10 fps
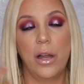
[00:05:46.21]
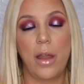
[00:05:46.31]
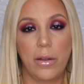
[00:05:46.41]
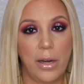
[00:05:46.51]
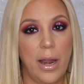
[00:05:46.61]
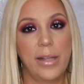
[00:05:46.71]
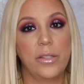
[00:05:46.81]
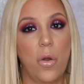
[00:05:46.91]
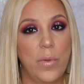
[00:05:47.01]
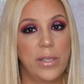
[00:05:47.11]
A lot of
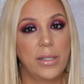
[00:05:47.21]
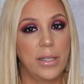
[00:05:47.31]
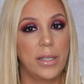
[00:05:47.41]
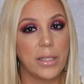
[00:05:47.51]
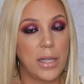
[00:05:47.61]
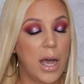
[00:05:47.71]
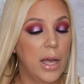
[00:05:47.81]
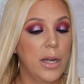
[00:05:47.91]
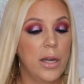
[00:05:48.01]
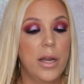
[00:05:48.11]
clients always did this
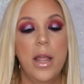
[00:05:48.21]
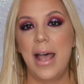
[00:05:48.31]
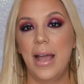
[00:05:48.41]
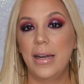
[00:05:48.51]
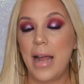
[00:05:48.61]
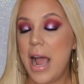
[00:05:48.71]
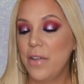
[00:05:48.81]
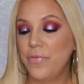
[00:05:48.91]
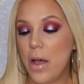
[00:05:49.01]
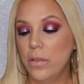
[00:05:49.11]
color, and
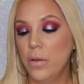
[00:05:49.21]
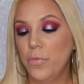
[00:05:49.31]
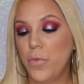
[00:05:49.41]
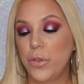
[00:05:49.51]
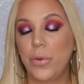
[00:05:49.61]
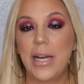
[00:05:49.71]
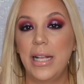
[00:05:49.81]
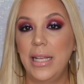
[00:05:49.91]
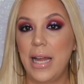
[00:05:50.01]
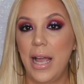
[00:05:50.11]
I found them for
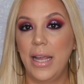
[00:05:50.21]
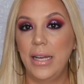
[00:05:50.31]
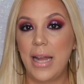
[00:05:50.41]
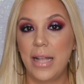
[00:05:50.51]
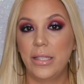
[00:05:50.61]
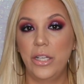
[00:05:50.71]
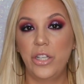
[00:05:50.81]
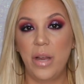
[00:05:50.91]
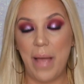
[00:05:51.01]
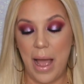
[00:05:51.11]
$3.99 at
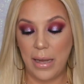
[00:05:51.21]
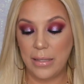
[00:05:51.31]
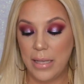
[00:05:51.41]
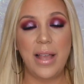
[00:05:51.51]
TJ Maxx.